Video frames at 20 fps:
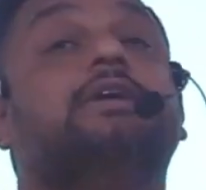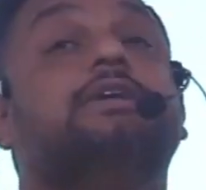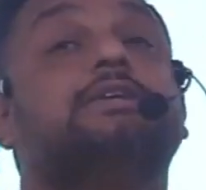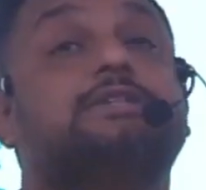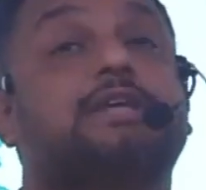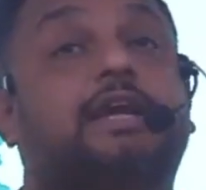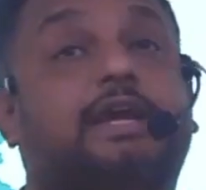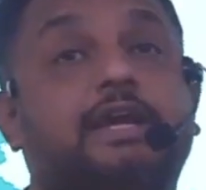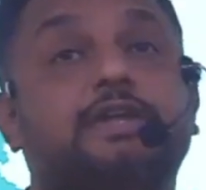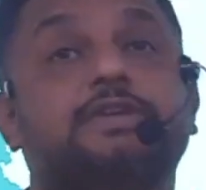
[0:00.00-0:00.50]

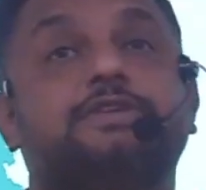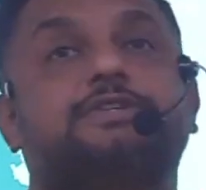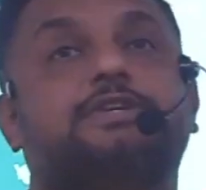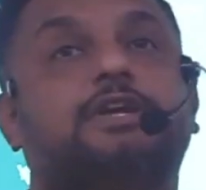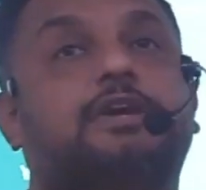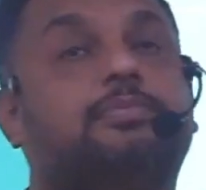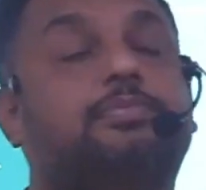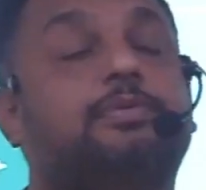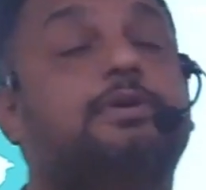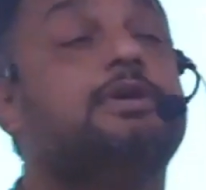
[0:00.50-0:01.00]
Second
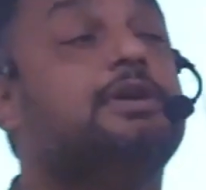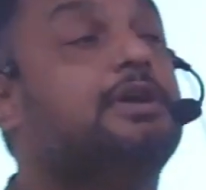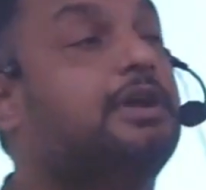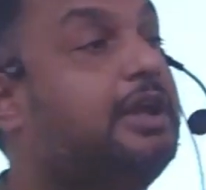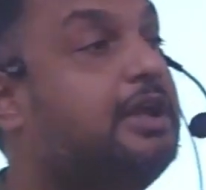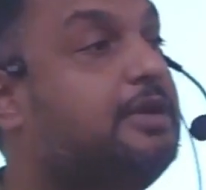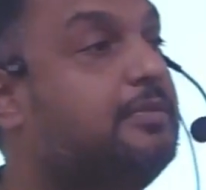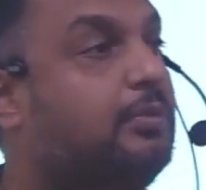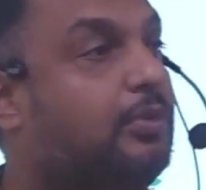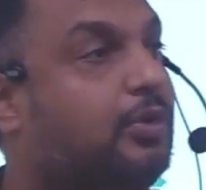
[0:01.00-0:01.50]
step,
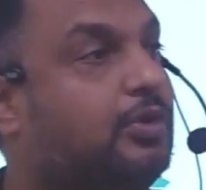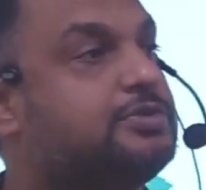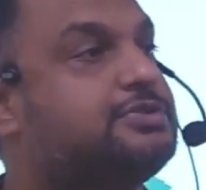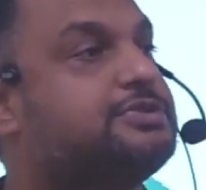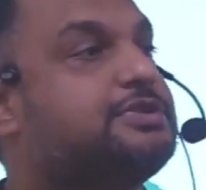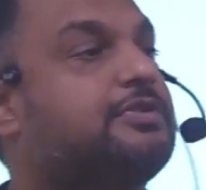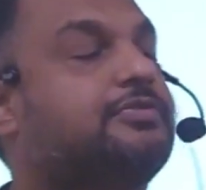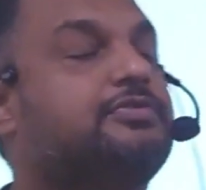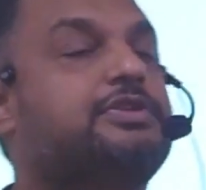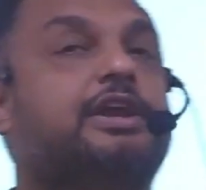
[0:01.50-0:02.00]
in
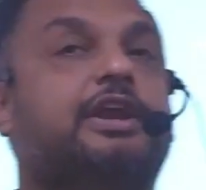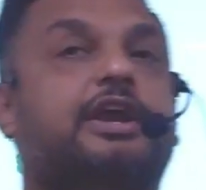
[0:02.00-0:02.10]
most of the